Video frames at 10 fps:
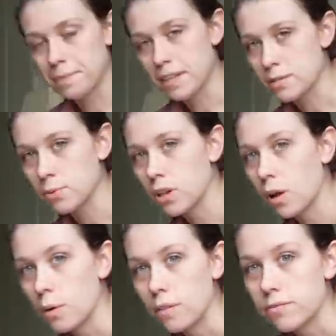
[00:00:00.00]
This will
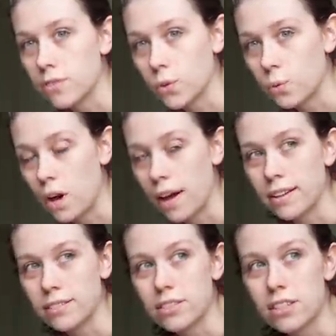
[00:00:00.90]
go on for a
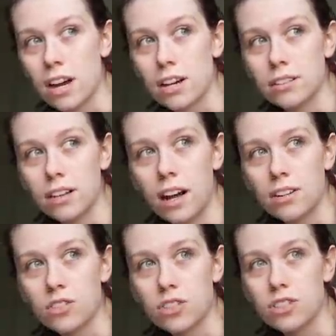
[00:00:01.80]
while, so I'll
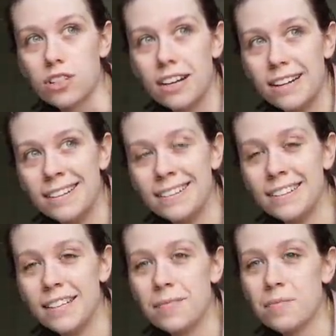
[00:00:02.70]
just,
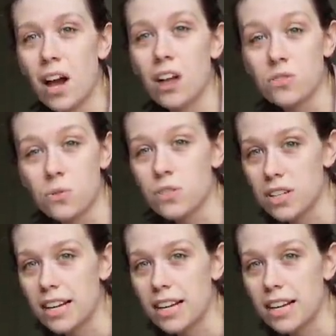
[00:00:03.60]
I'll talk to you